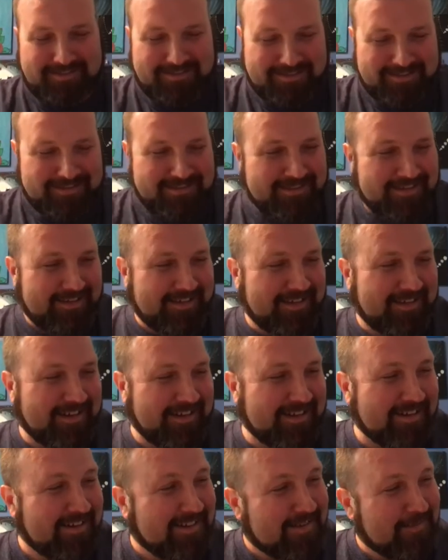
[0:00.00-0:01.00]
Yeah.
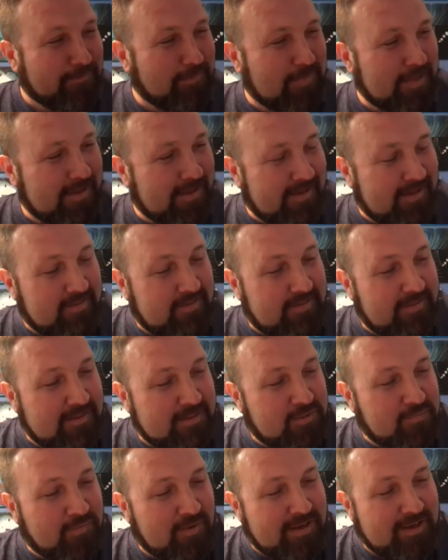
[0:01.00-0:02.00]
It's
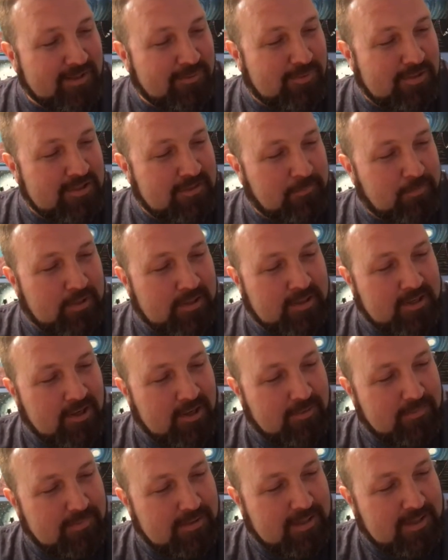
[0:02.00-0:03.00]
funny when you pick up
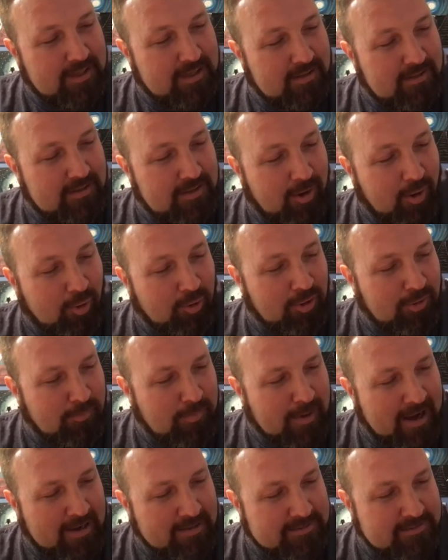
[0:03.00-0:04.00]
older
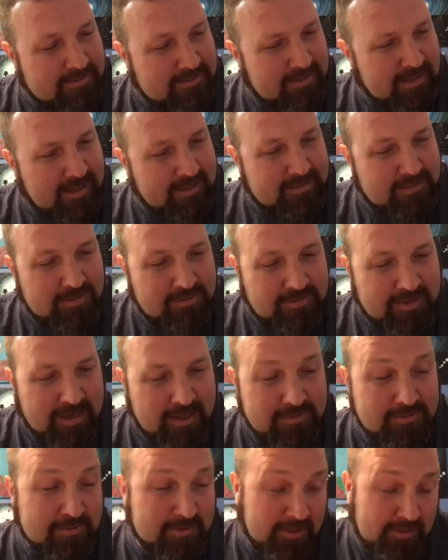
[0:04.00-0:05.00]
boxes like
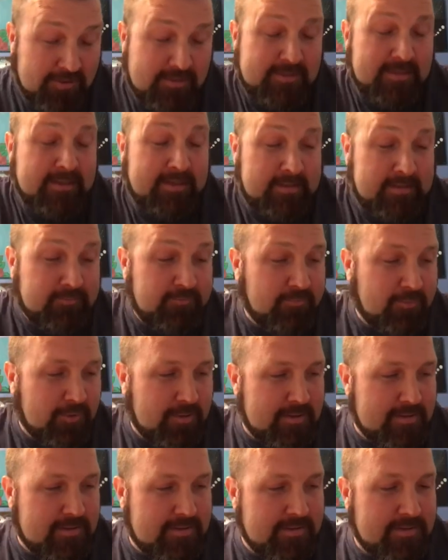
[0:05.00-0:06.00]
2013, for
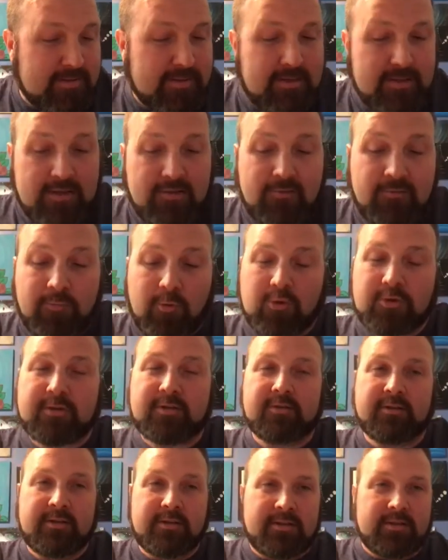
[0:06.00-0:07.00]
instance. Fortunately,
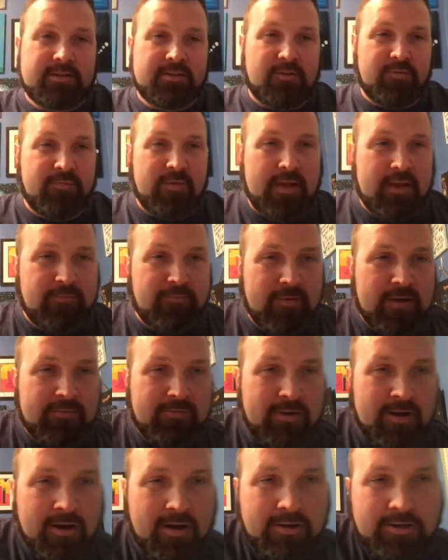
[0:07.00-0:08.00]
these are fan favorite
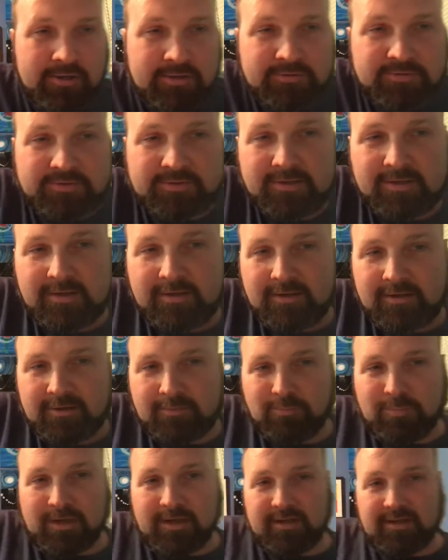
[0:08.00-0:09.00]
autos,
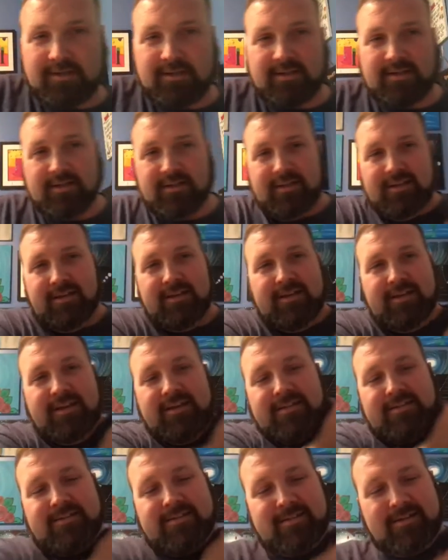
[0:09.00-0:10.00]
but
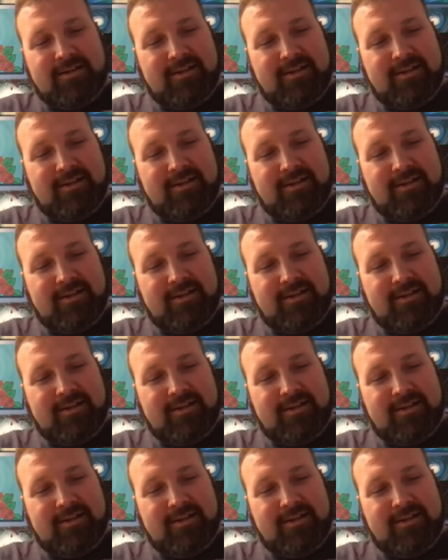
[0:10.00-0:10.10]
it's